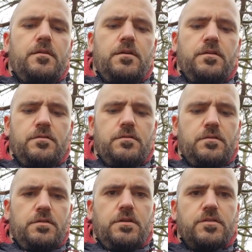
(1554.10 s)
and
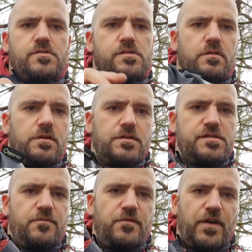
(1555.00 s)
you can sort of
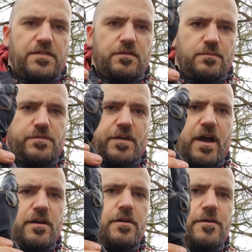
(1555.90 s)
fasten them
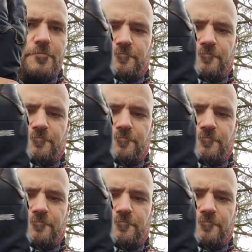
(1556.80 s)
tighter.